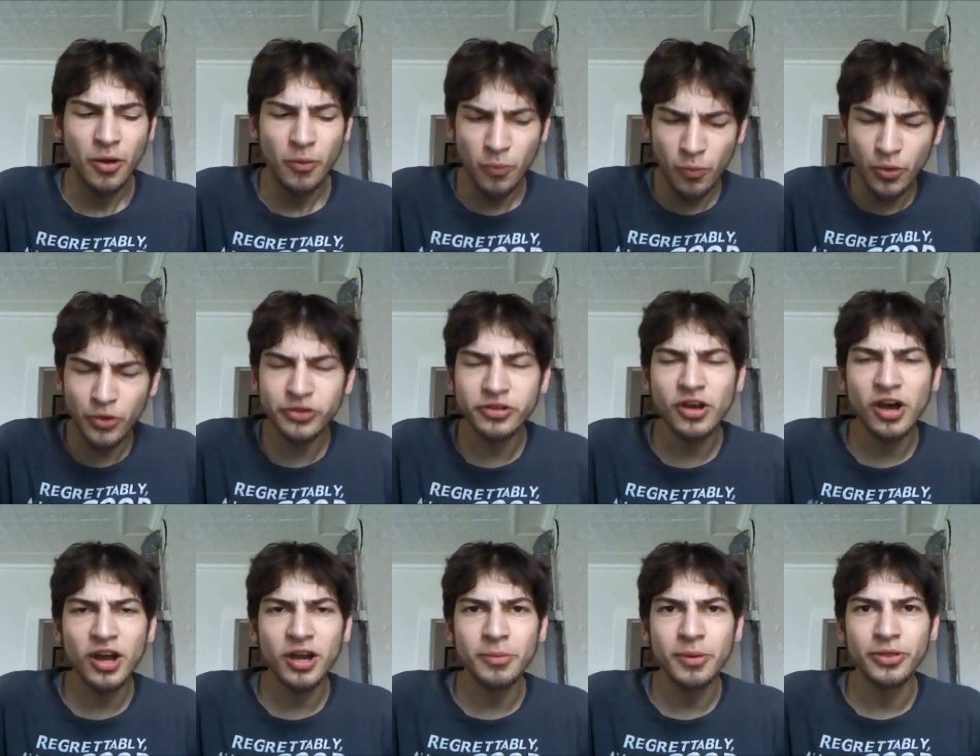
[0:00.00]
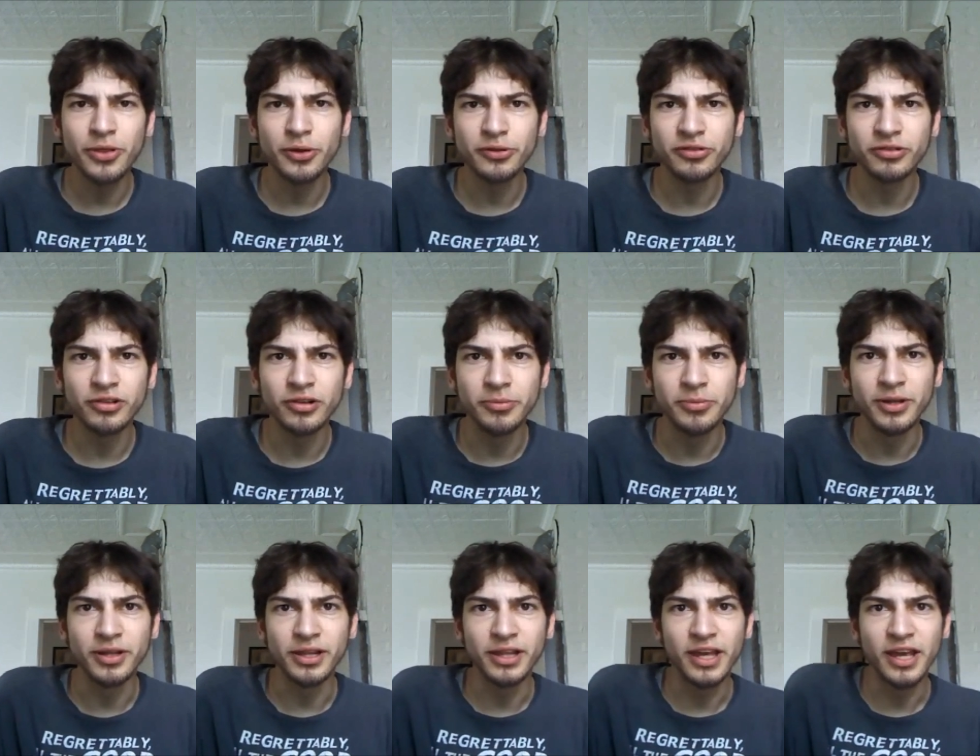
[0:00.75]
We'll talk about those a
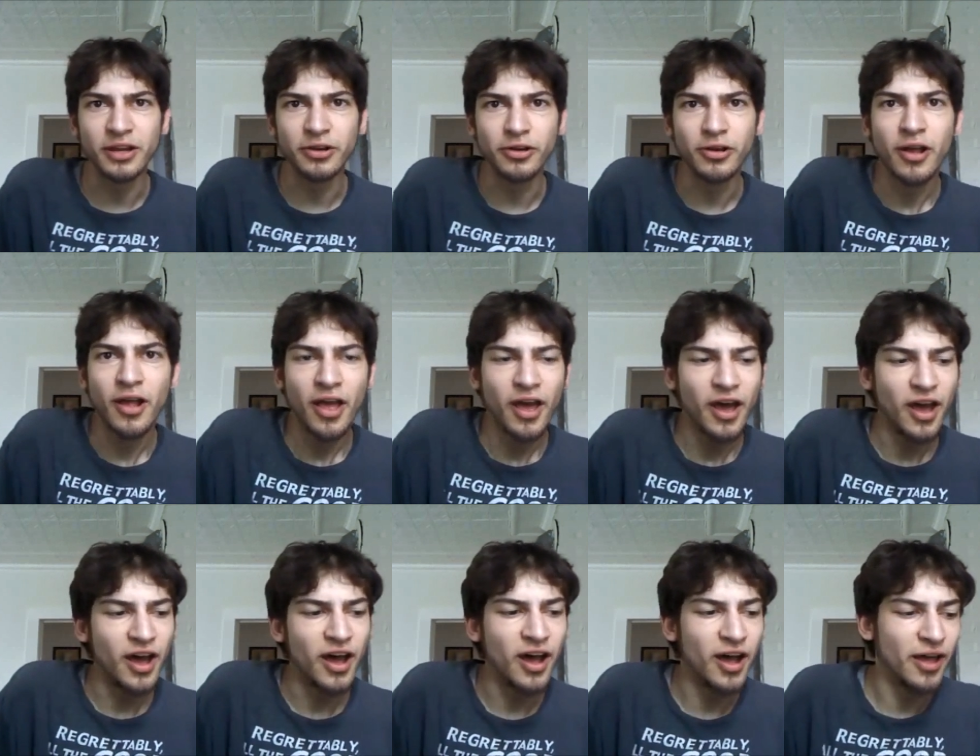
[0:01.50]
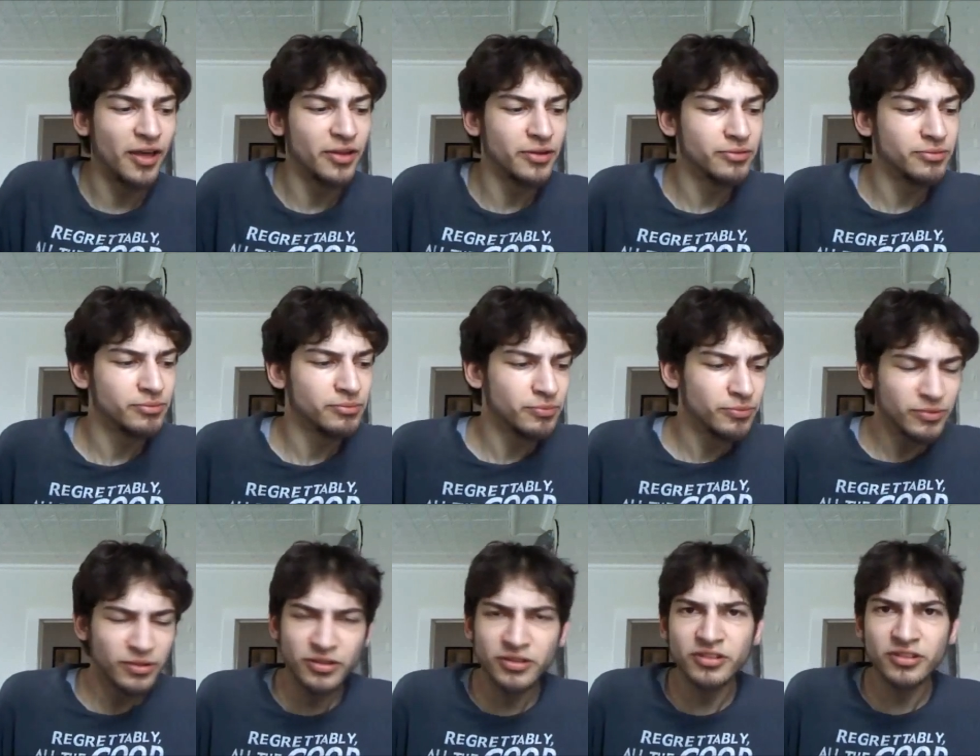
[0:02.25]
little bit later. Uh,
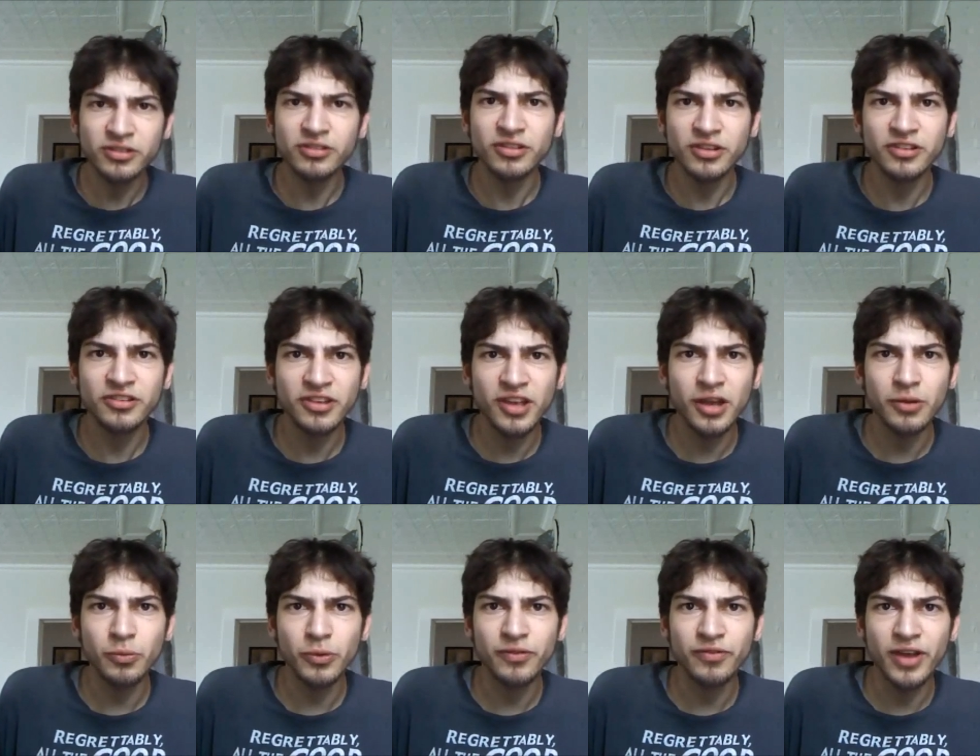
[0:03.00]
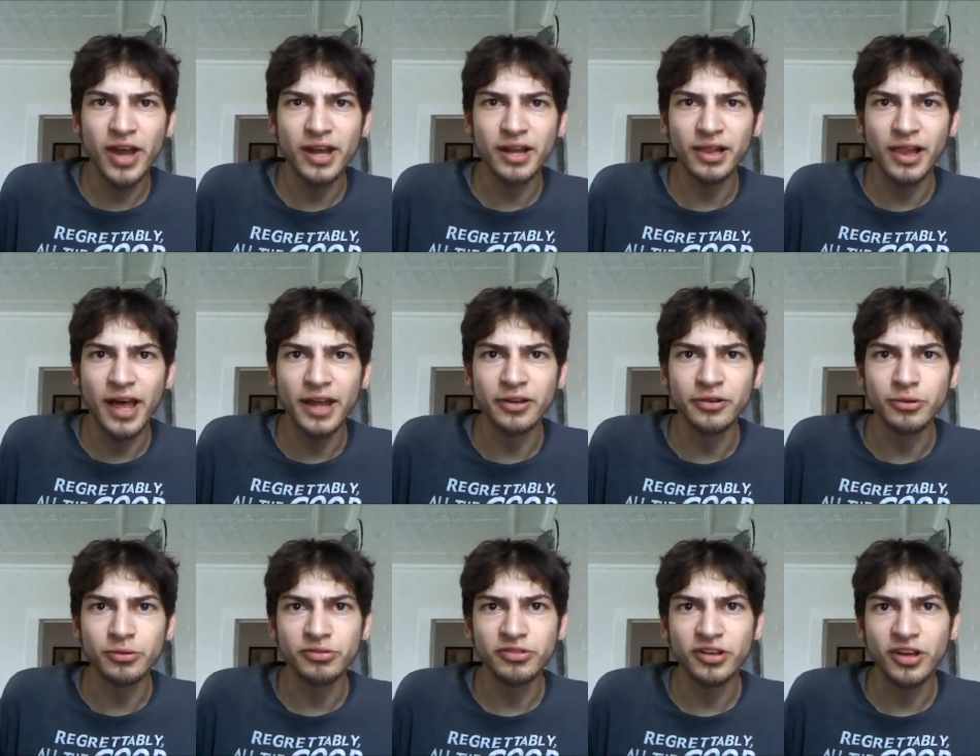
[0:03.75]
instead, we've got a lot
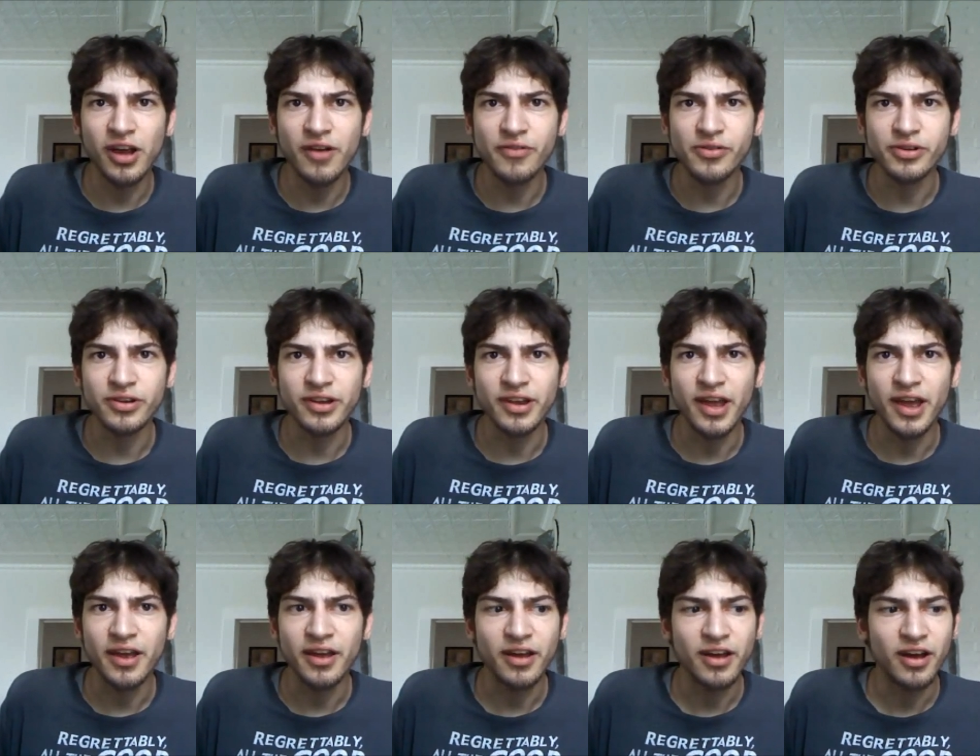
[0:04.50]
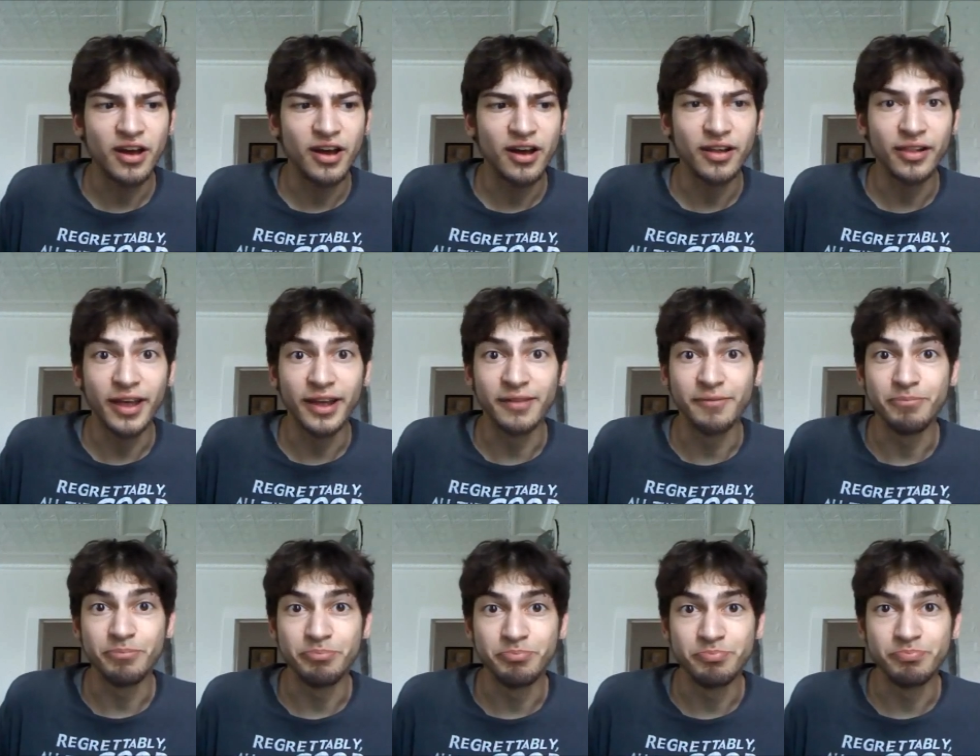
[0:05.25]
of news to cover today. Uh, a lot
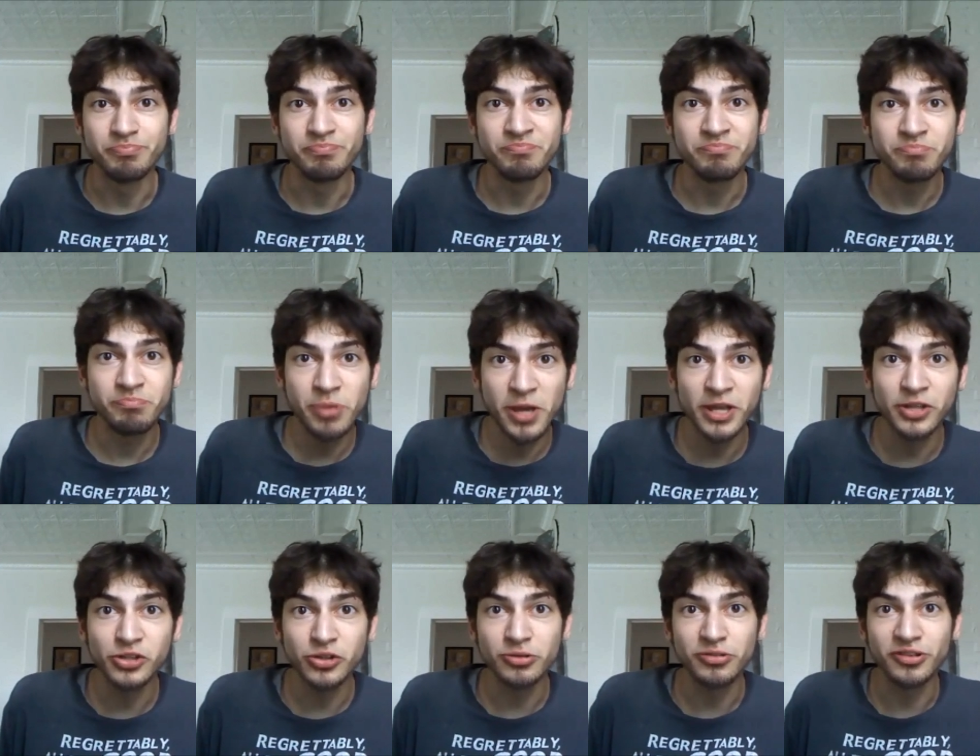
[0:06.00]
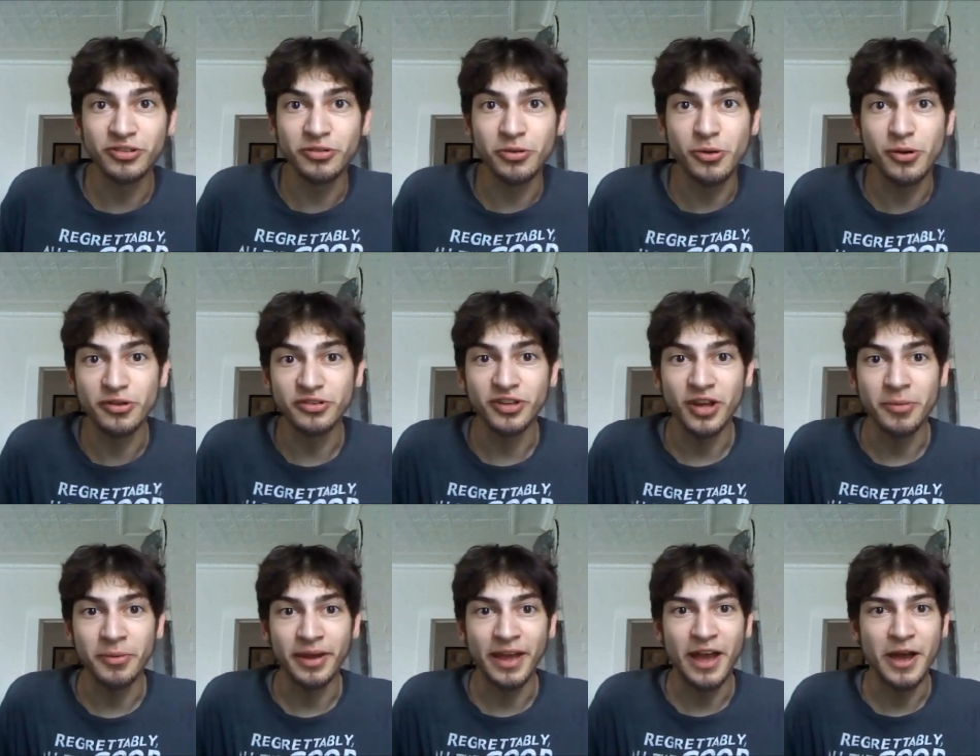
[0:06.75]
of big juicy stories
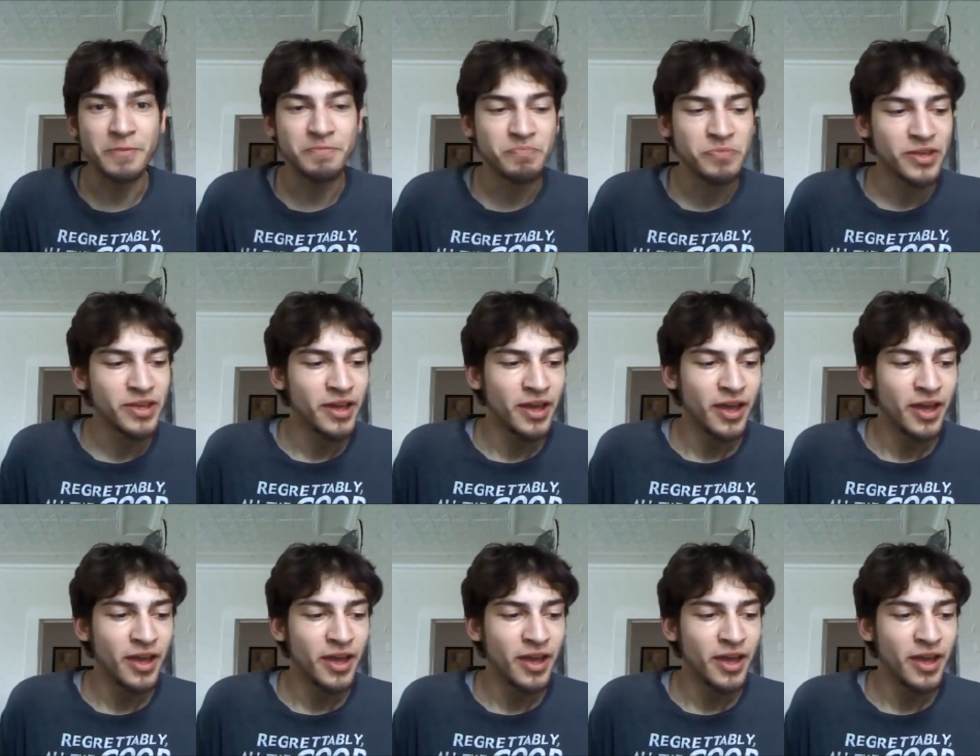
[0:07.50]
coming out.